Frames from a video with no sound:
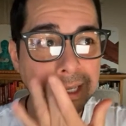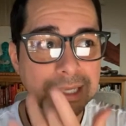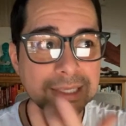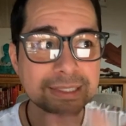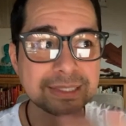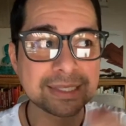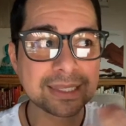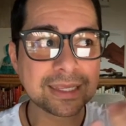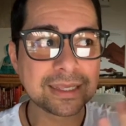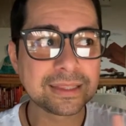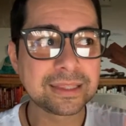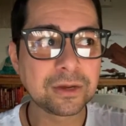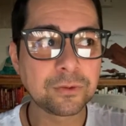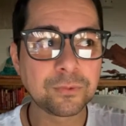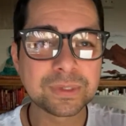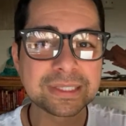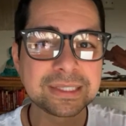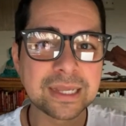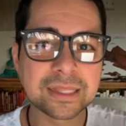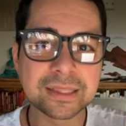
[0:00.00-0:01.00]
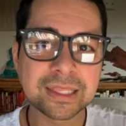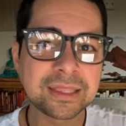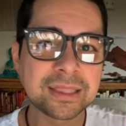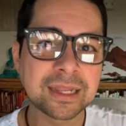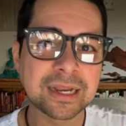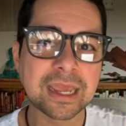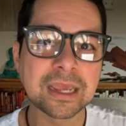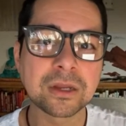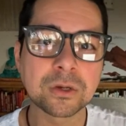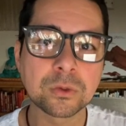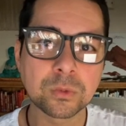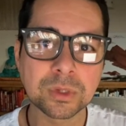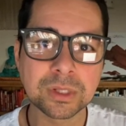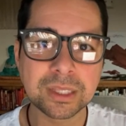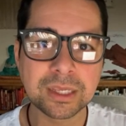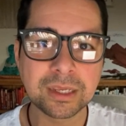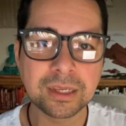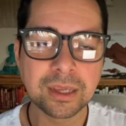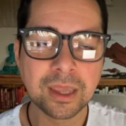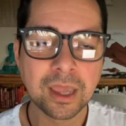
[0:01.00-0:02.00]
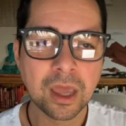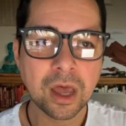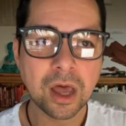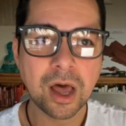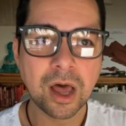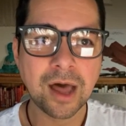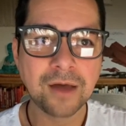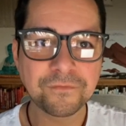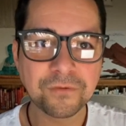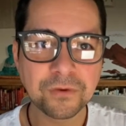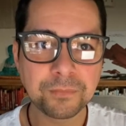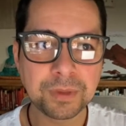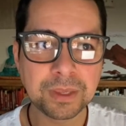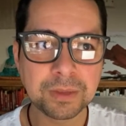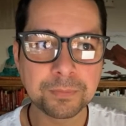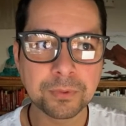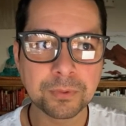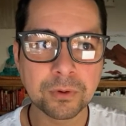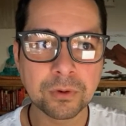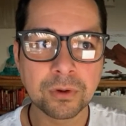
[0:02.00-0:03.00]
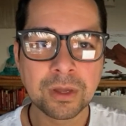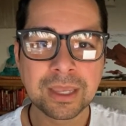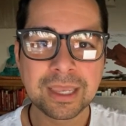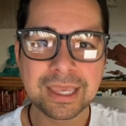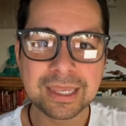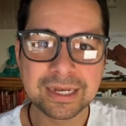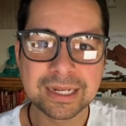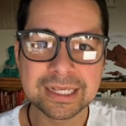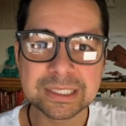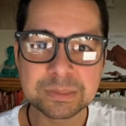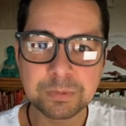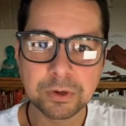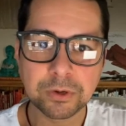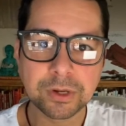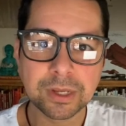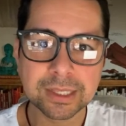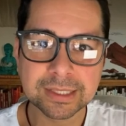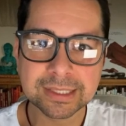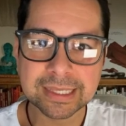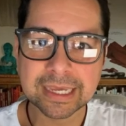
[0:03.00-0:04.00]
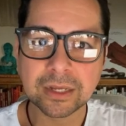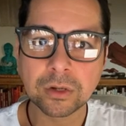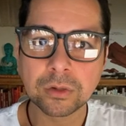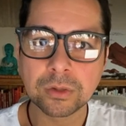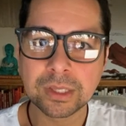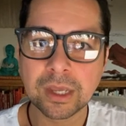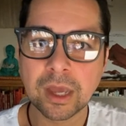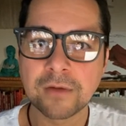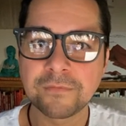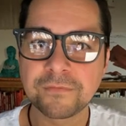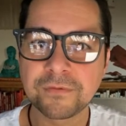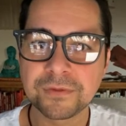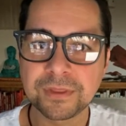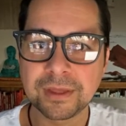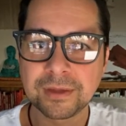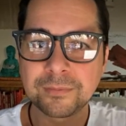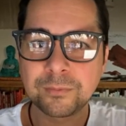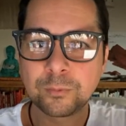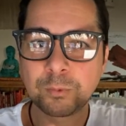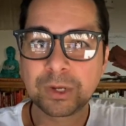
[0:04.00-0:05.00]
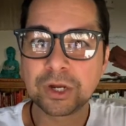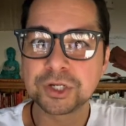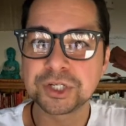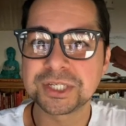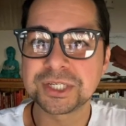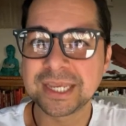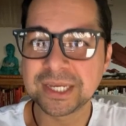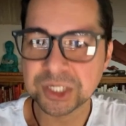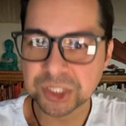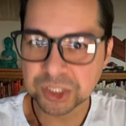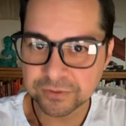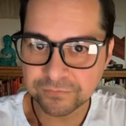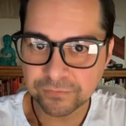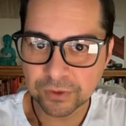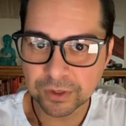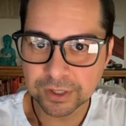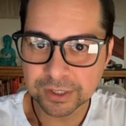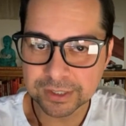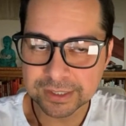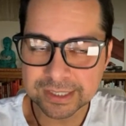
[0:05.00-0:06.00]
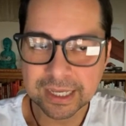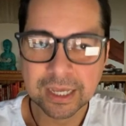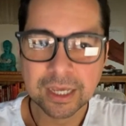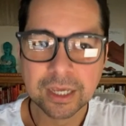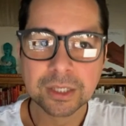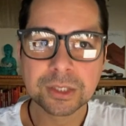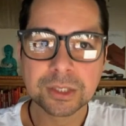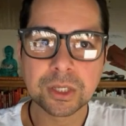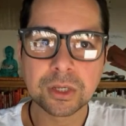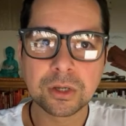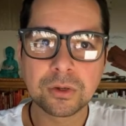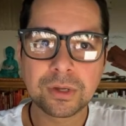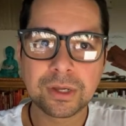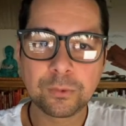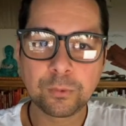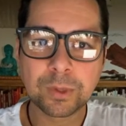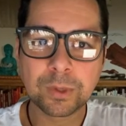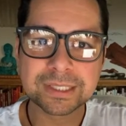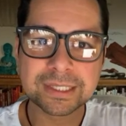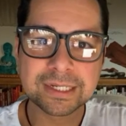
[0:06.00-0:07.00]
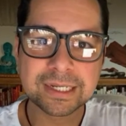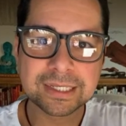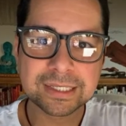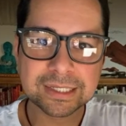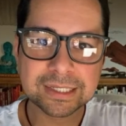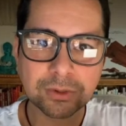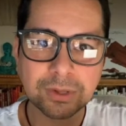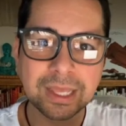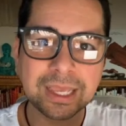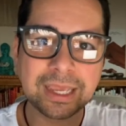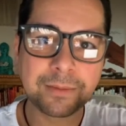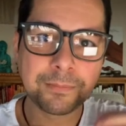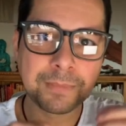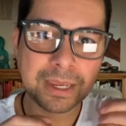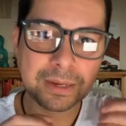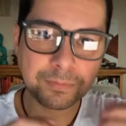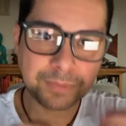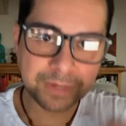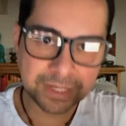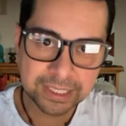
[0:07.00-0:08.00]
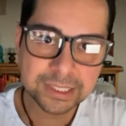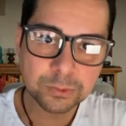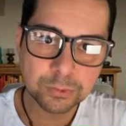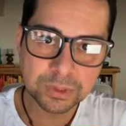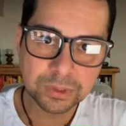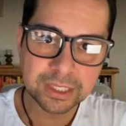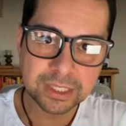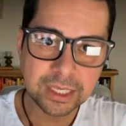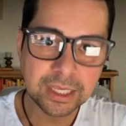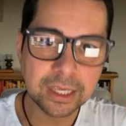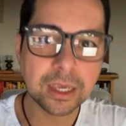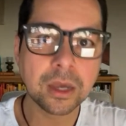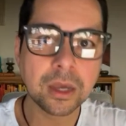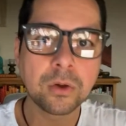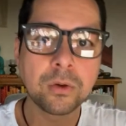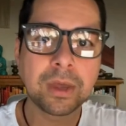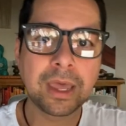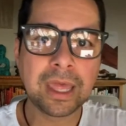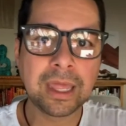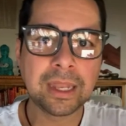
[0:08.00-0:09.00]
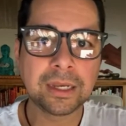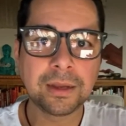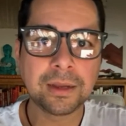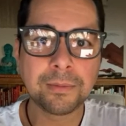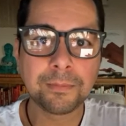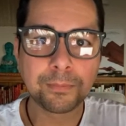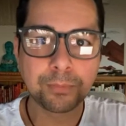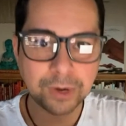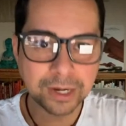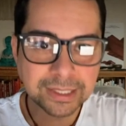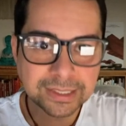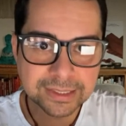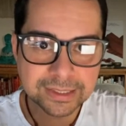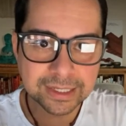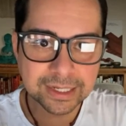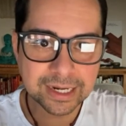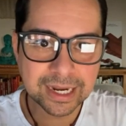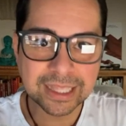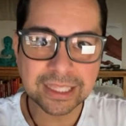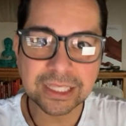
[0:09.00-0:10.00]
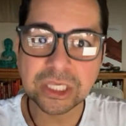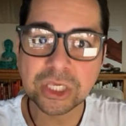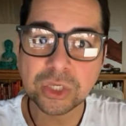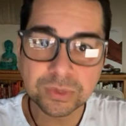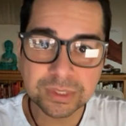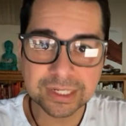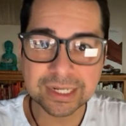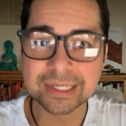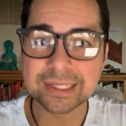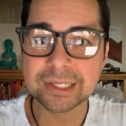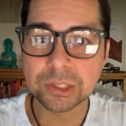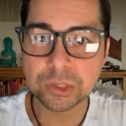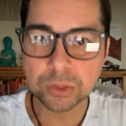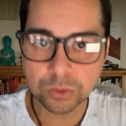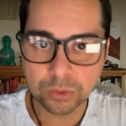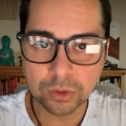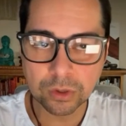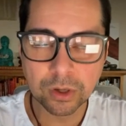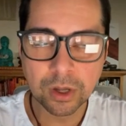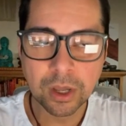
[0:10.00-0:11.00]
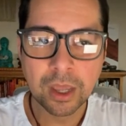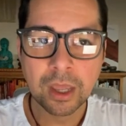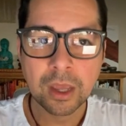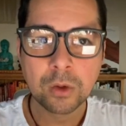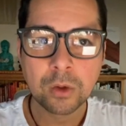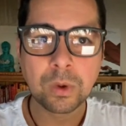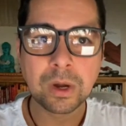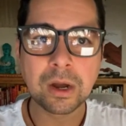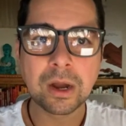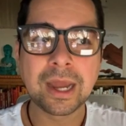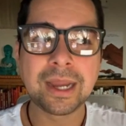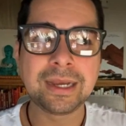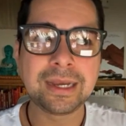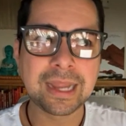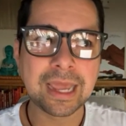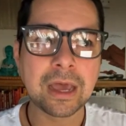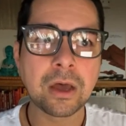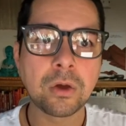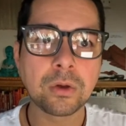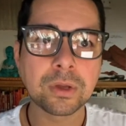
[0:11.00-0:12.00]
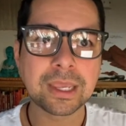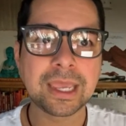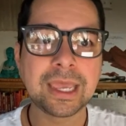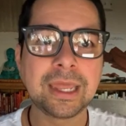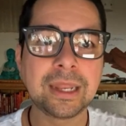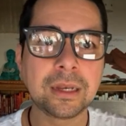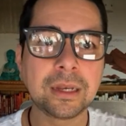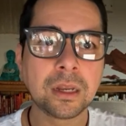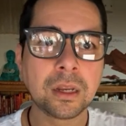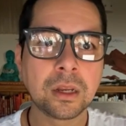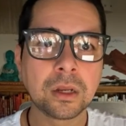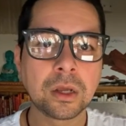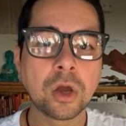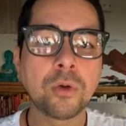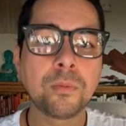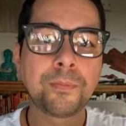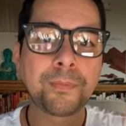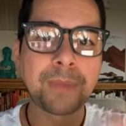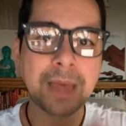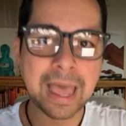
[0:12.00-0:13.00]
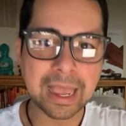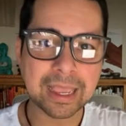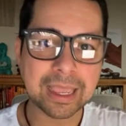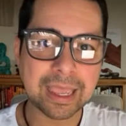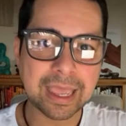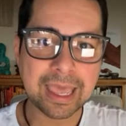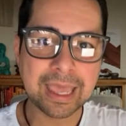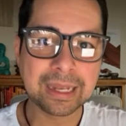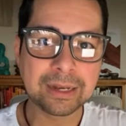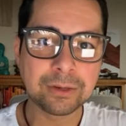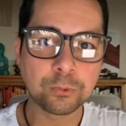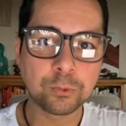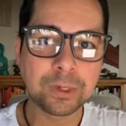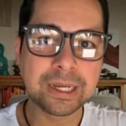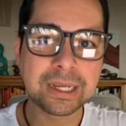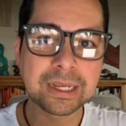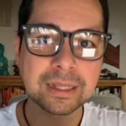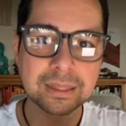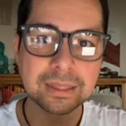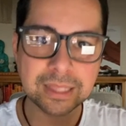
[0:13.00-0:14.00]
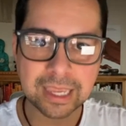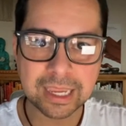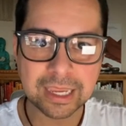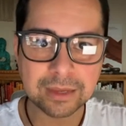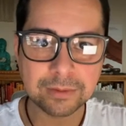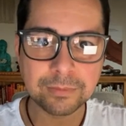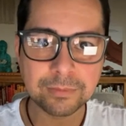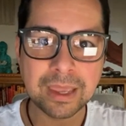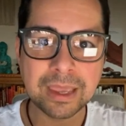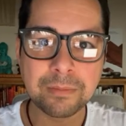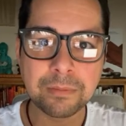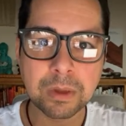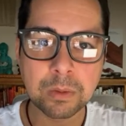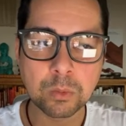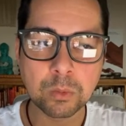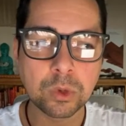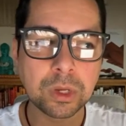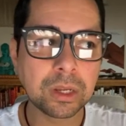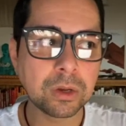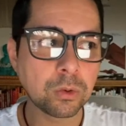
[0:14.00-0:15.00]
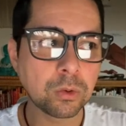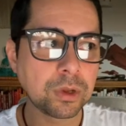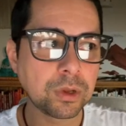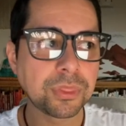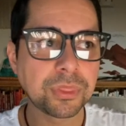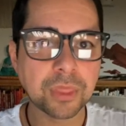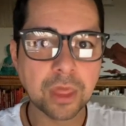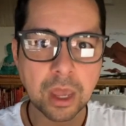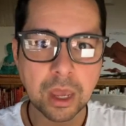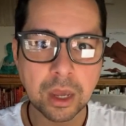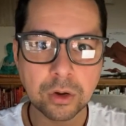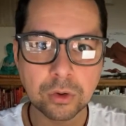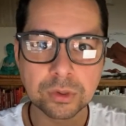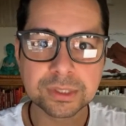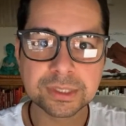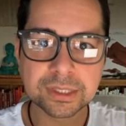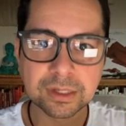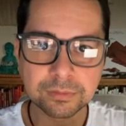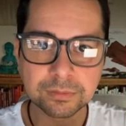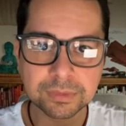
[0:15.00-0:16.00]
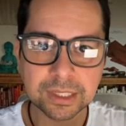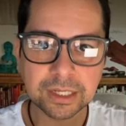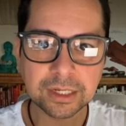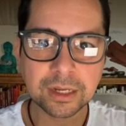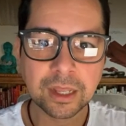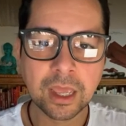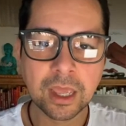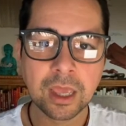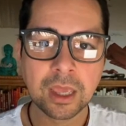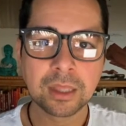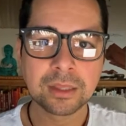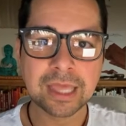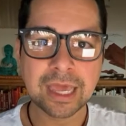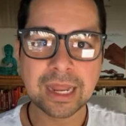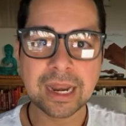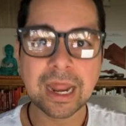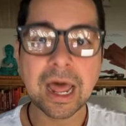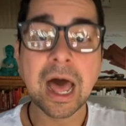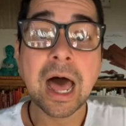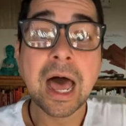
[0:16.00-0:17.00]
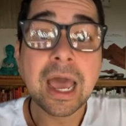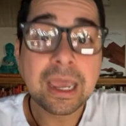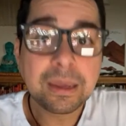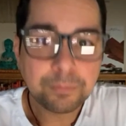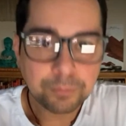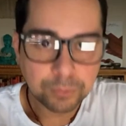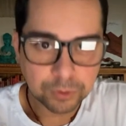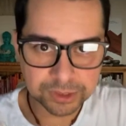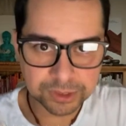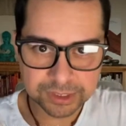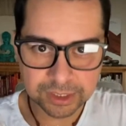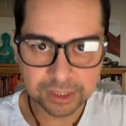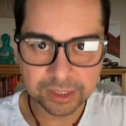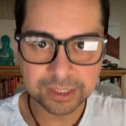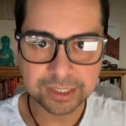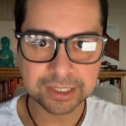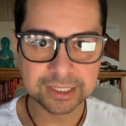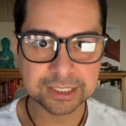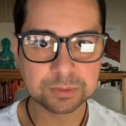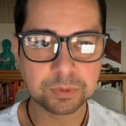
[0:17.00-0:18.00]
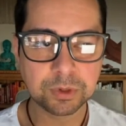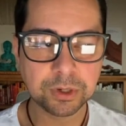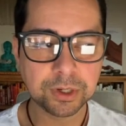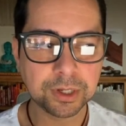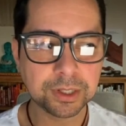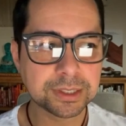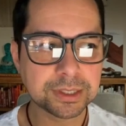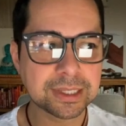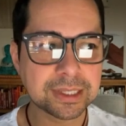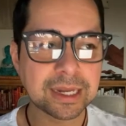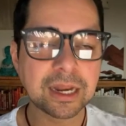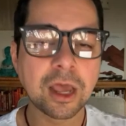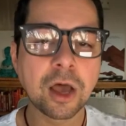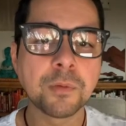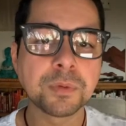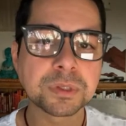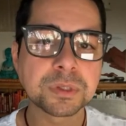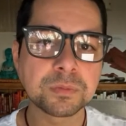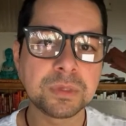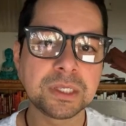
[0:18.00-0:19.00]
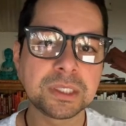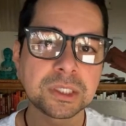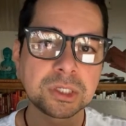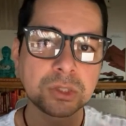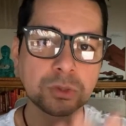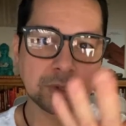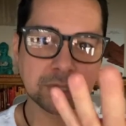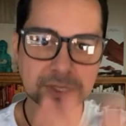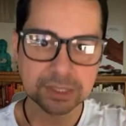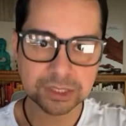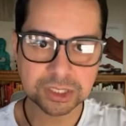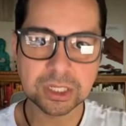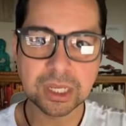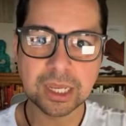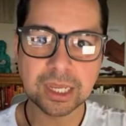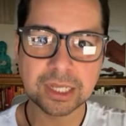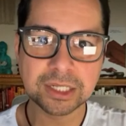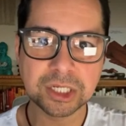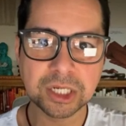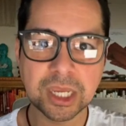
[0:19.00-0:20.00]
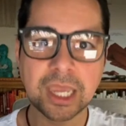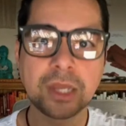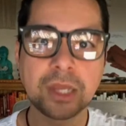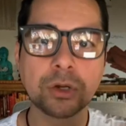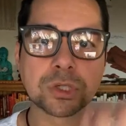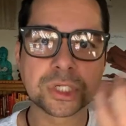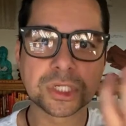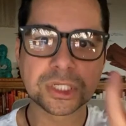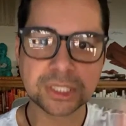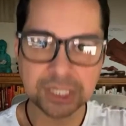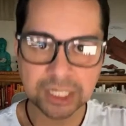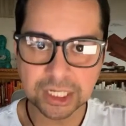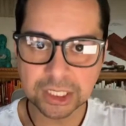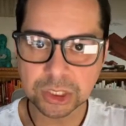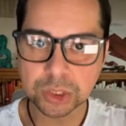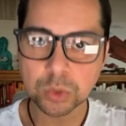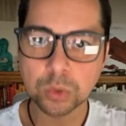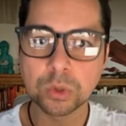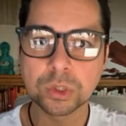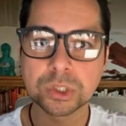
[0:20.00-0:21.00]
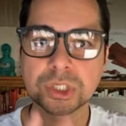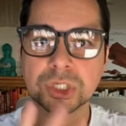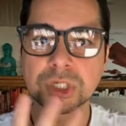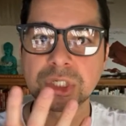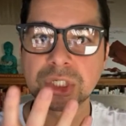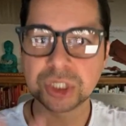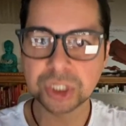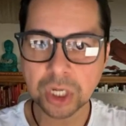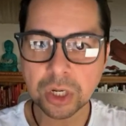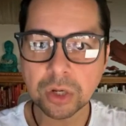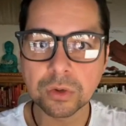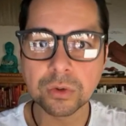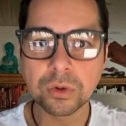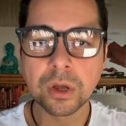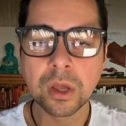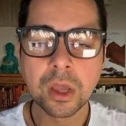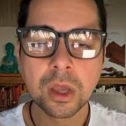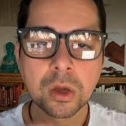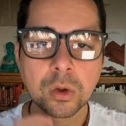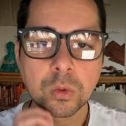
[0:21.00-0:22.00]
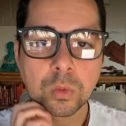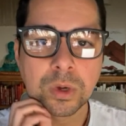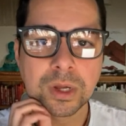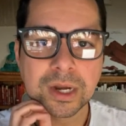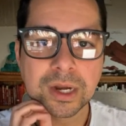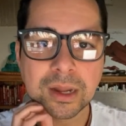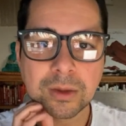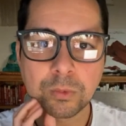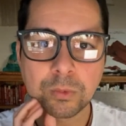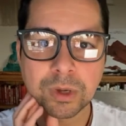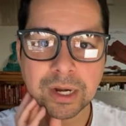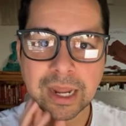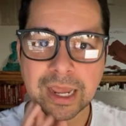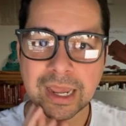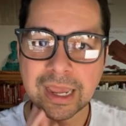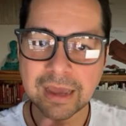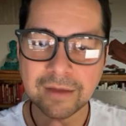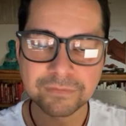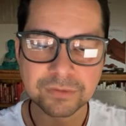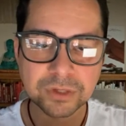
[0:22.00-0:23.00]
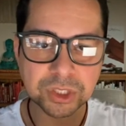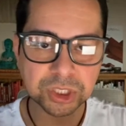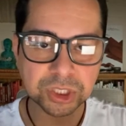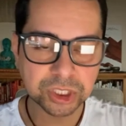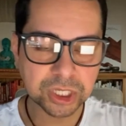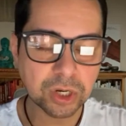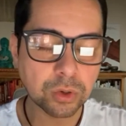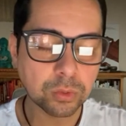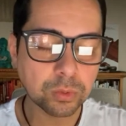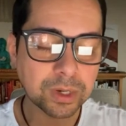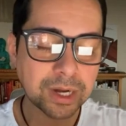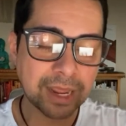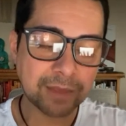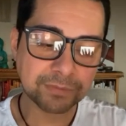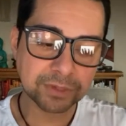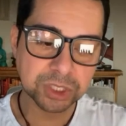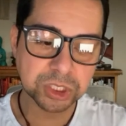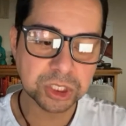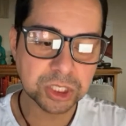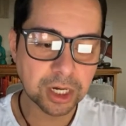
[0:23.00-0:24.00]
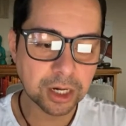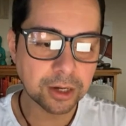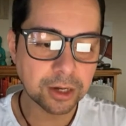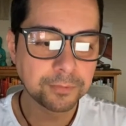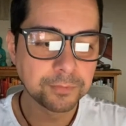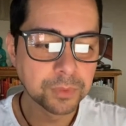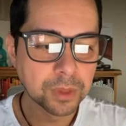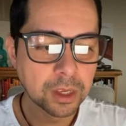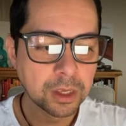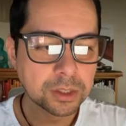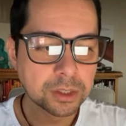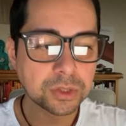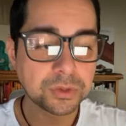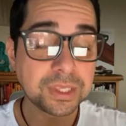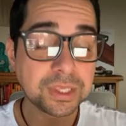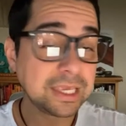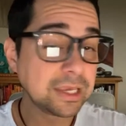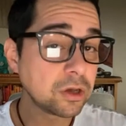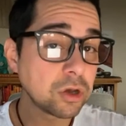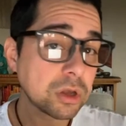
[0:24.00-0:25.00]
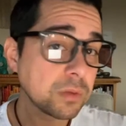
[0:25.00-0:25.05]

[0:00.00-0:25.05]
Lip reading: because there was nothing that I could really offer people in experience. I could only offer them regurgitation of words. So it wasn't until I made peace with the ego and embraced it and use it as a tool where I now can go back and reclaim a memory or a thought or something that I personally experienced that helps me to educate or to teach or to show what I have to show, what I have to share. So the